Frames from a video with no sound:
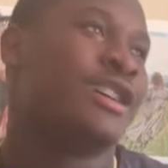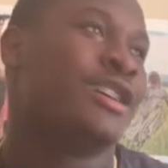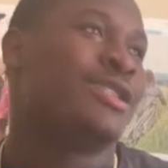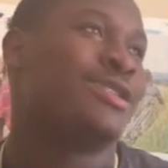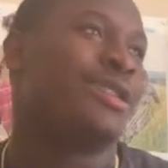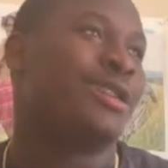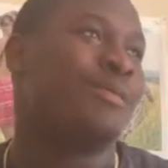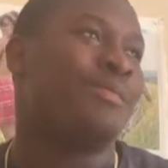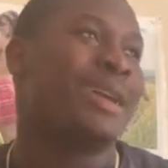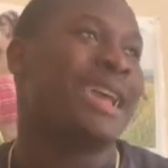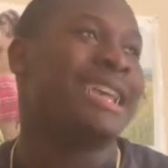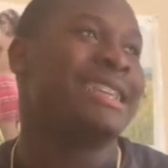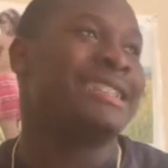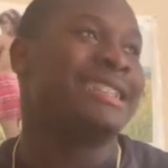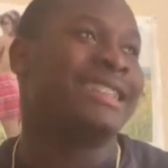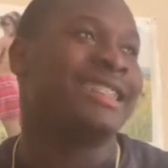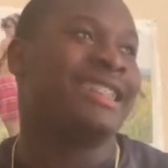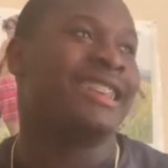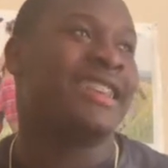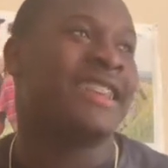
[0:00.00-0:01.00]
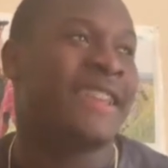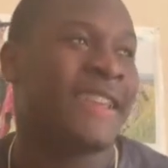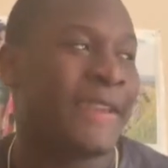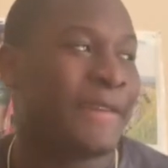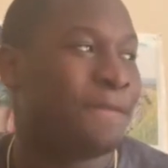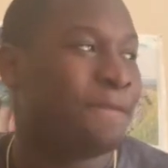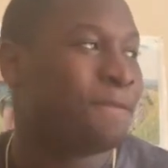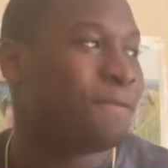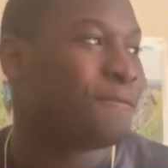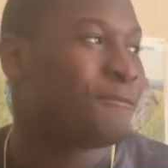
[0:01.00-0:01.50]
So basically,
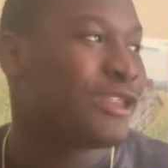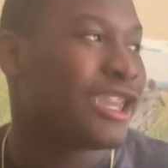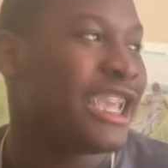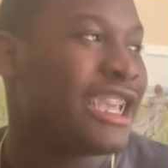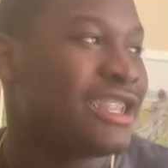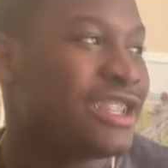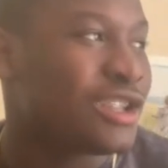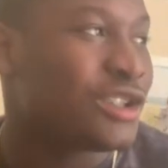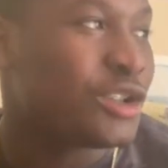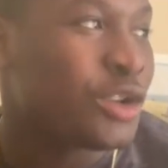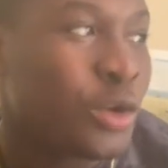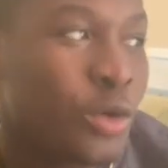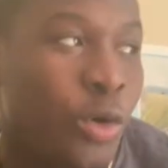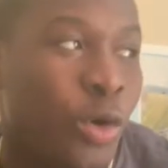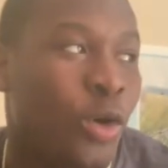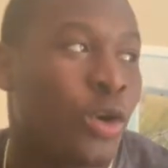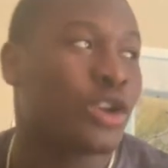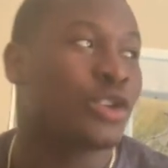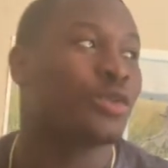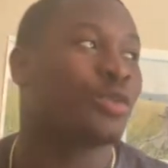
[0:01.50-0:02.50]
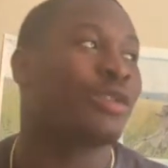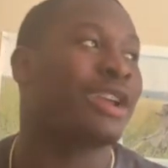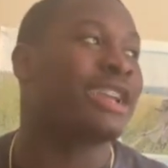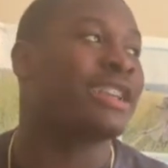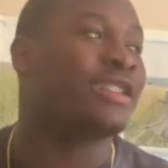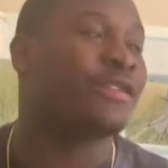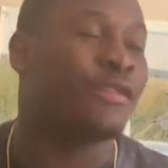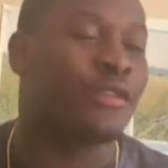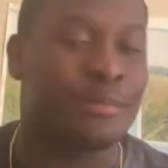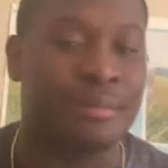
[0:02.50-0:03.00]
it's a 2-horse
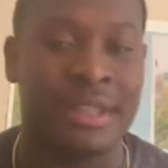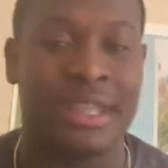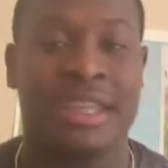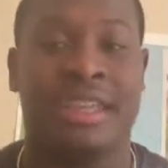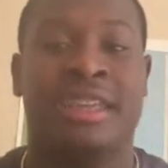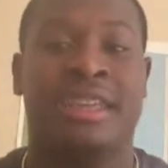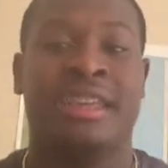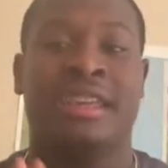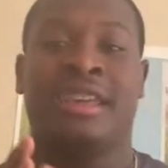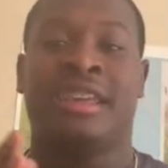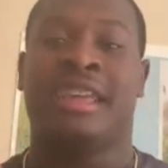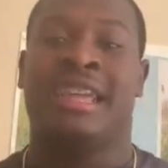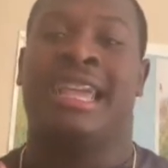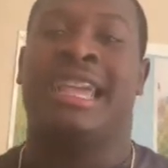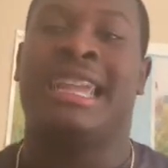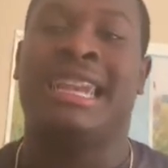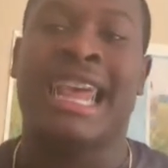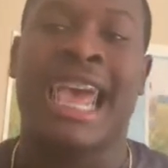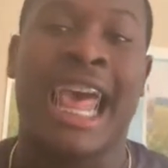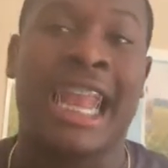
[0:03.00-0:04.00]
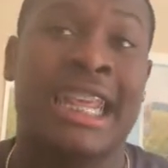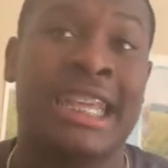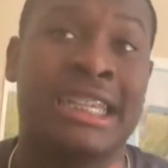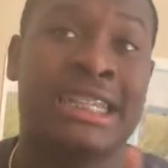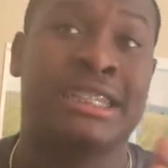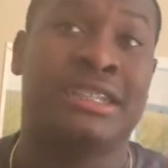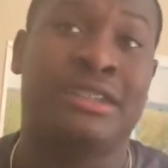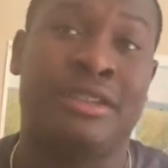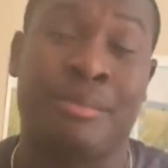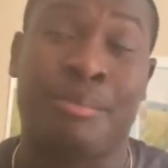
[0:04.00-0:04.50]
race for me, and that
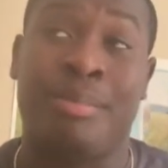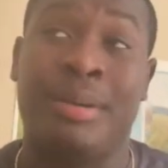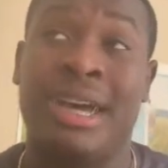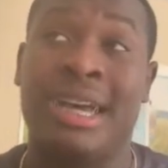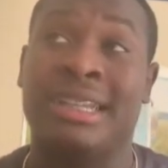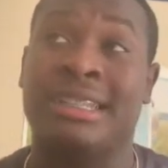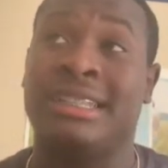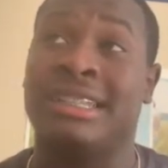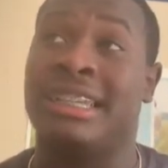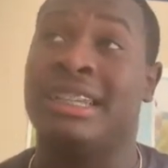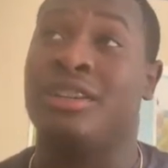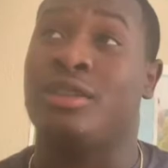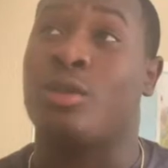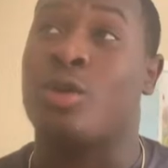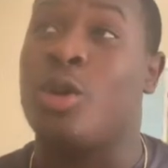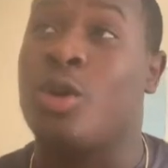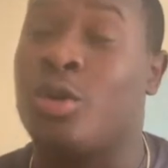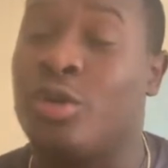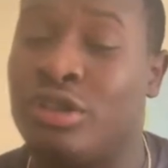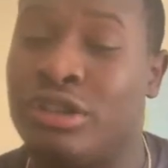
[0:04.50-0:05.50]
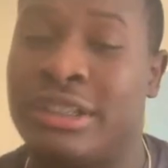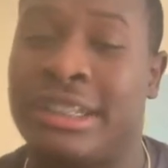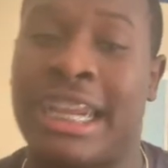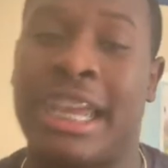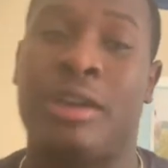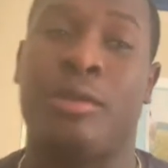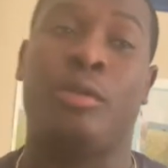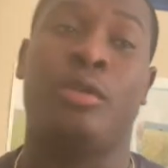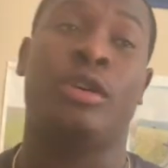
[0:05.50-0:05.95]
is the Bucks and the Golden State